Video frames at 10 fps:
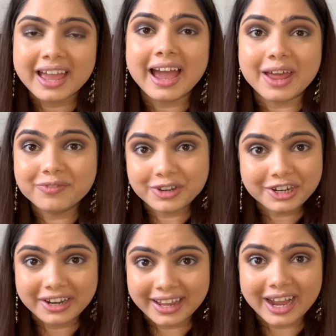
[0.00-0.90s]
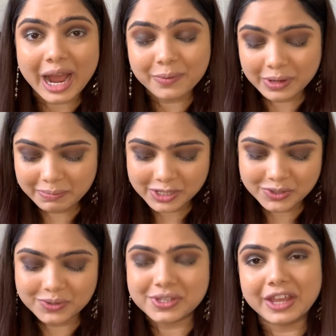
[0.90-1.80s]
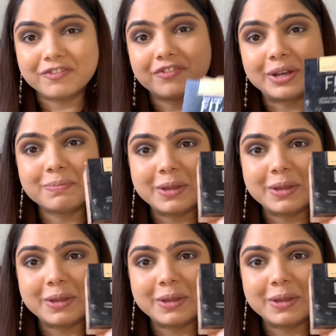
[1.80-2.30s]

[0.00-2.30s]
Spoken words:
And for today, I will be choosing Fit Me